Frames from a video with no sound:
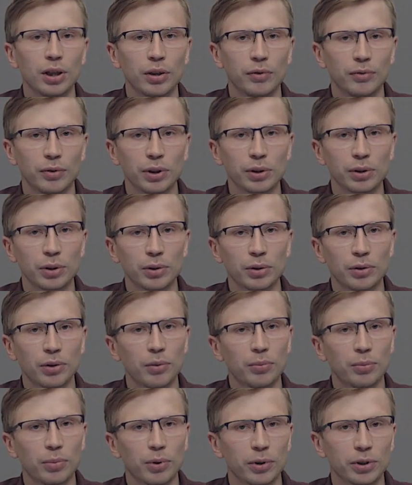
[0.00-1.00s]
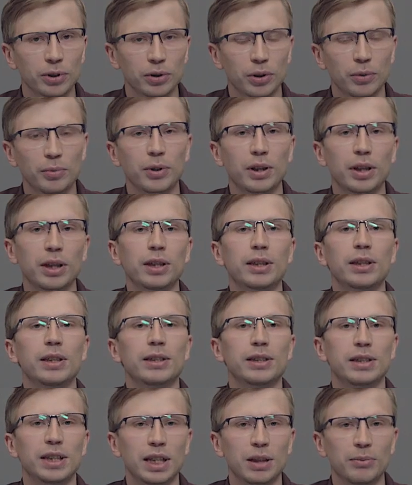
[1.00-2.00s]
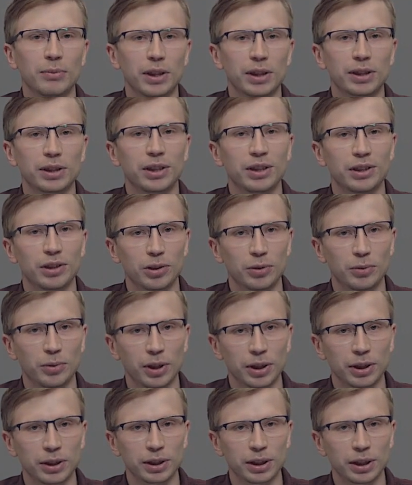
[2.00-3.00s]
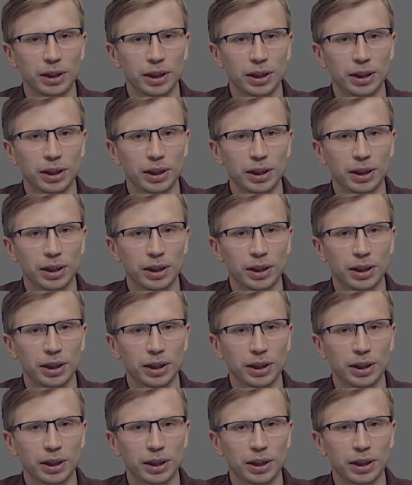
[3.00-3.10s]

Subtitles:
Virtual COM ports operate the same as real ones,